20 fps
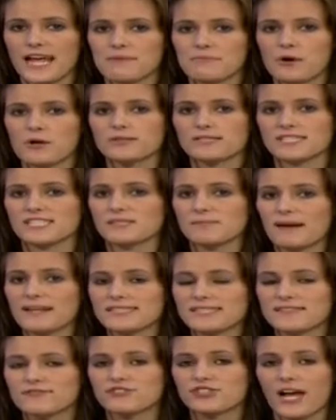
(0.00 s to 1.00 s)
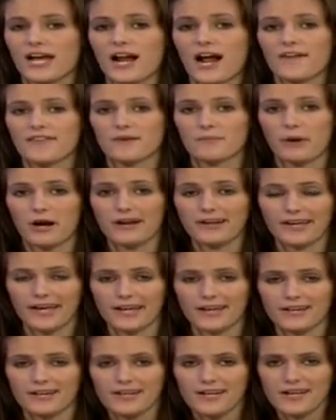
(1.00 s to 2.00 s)
and most expensive jet on the
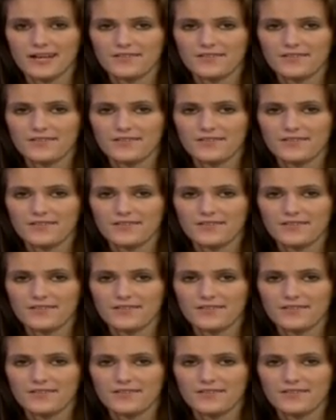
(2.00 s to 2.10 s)
market.